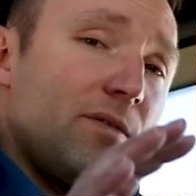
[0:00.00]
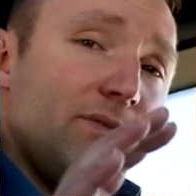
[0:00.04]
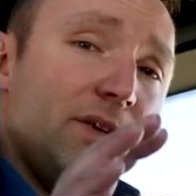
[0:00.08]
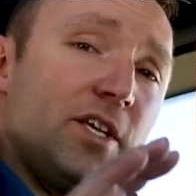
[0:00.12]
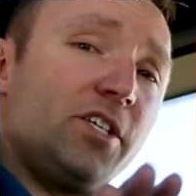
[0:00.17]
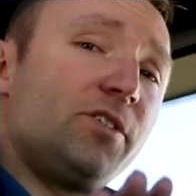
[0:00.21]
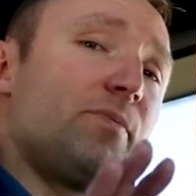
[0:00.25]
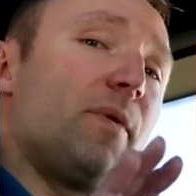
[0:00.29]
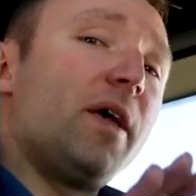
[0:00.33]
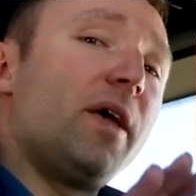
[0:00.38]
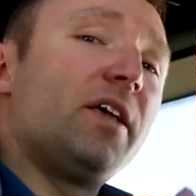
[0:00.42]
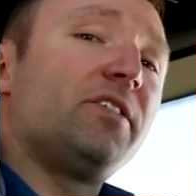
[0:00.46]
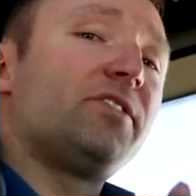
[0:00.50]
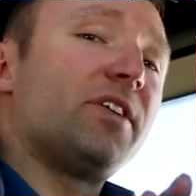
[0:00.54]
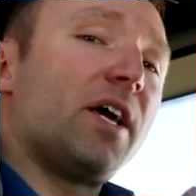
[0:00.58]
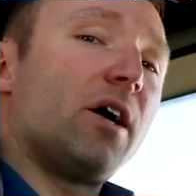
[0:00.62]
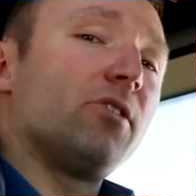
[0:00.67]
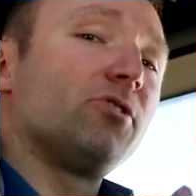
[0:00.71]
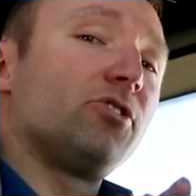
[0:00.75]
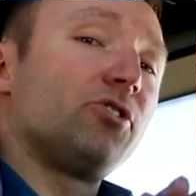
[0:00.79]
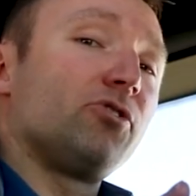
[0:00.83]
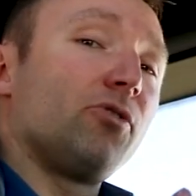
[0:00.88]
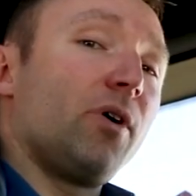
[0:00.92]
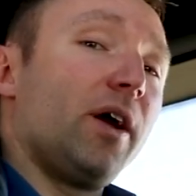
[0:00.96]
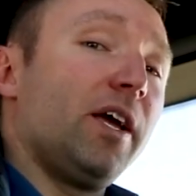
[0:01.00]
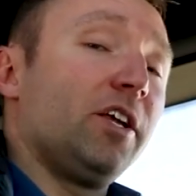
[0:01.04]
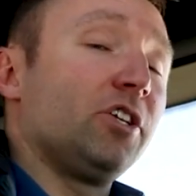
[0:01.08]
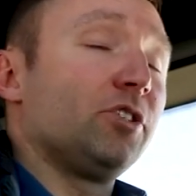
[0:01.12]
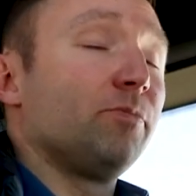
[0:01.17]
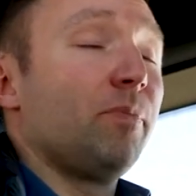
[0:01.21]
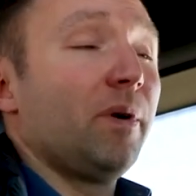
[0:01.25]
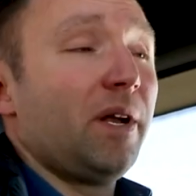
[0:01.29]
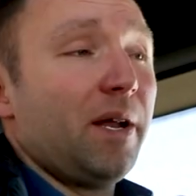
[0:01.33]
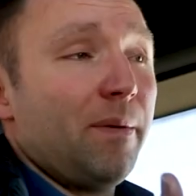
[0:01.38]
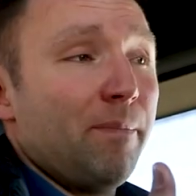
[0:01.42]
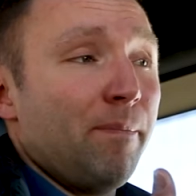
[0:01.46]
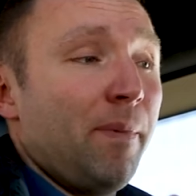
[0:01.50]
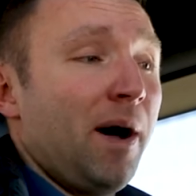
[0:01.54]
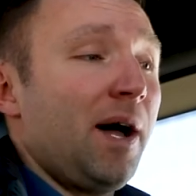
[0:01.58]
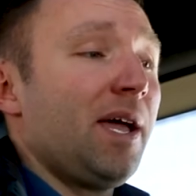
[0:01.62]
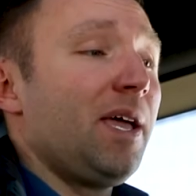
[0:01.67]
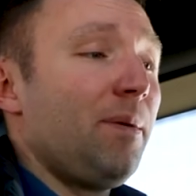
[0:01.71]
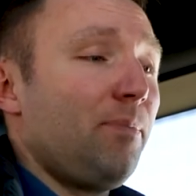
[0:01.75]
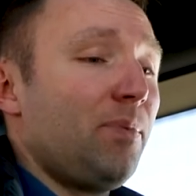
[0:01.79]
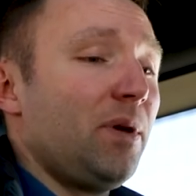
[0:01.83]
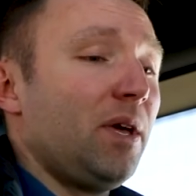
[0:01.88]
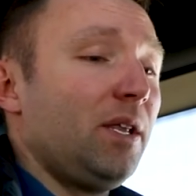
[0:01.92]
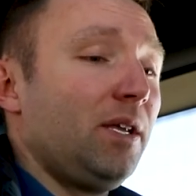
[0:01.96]
This may sound strange, but in my
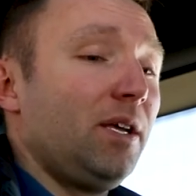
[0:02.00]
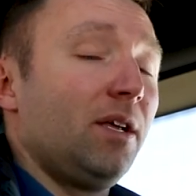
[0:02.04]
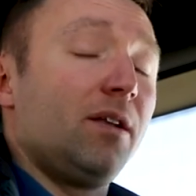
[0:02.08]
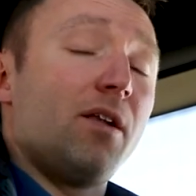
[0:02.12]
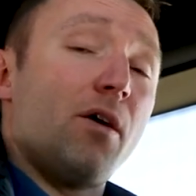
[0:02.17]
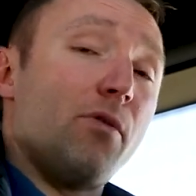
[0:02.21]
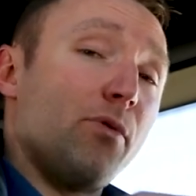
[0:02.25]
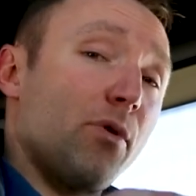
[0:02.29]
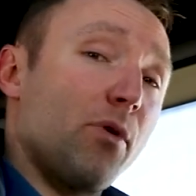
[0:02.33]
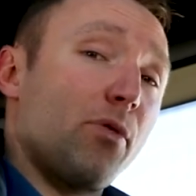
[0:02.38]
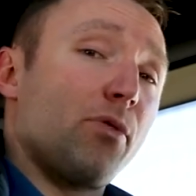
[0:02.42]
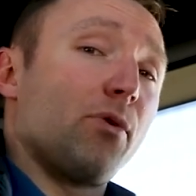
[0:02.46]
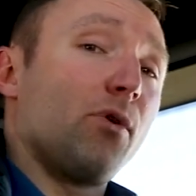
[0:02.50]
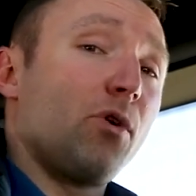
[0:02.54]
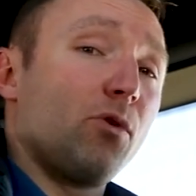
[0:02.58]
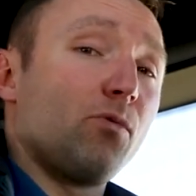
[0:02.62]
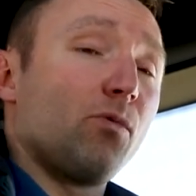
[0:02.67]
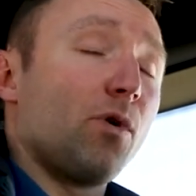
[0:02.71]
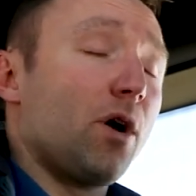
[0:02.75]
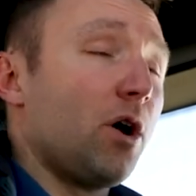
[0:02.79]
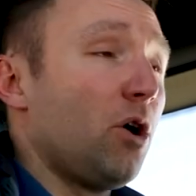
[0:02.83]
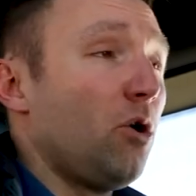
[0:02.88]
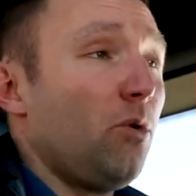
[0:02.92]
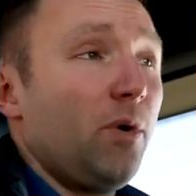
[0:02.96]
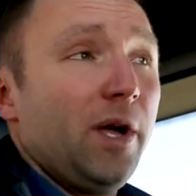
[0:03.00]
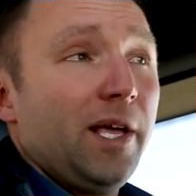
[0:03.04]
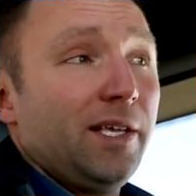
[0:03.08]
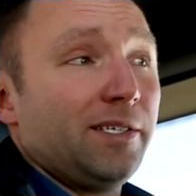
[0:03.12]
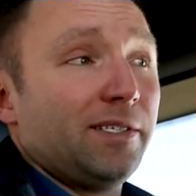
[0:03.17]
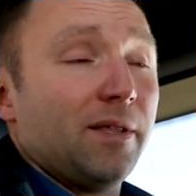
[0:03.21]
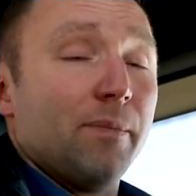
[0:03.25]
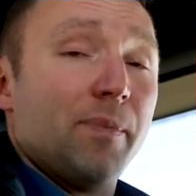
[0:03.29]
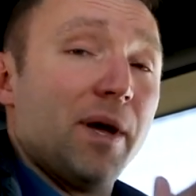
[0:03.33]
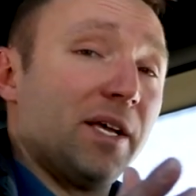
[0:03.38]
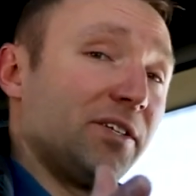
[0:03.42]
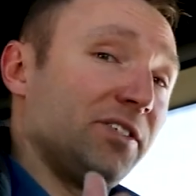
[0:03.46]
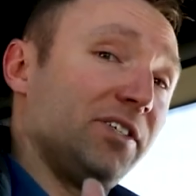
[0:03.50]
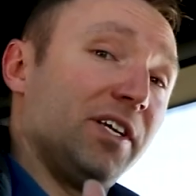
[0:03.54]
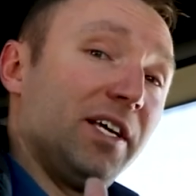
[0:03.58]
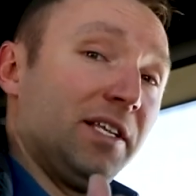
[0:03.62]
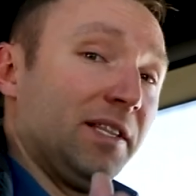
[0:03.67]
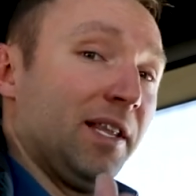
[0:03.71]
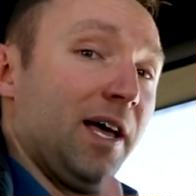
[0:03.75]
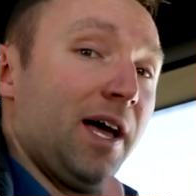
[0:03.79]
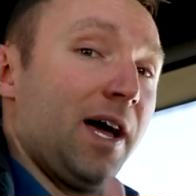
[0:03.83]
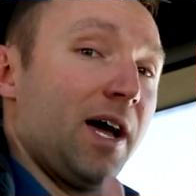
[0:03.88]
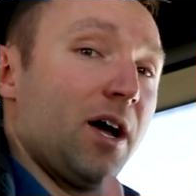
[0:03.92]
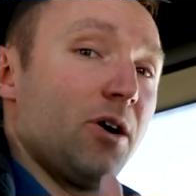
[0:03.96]
opinion, the third row is the best seat
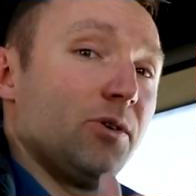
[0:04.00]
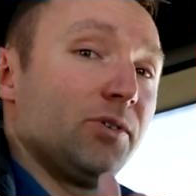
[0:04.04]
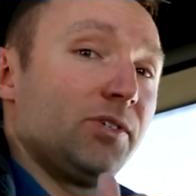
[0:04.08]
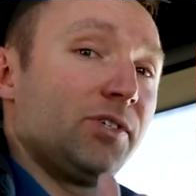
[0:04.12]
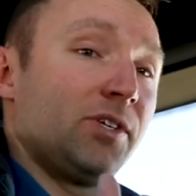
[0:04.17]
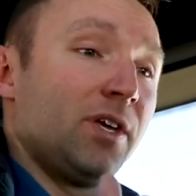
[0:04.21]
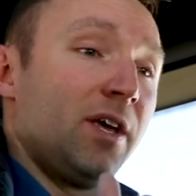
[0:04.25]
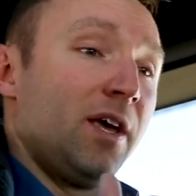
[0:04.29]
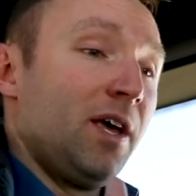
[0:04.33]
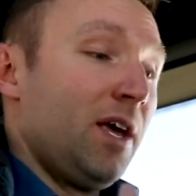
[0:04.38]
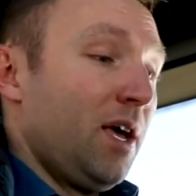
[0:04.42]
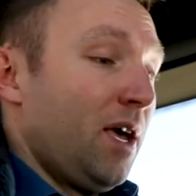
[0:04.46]
in the house.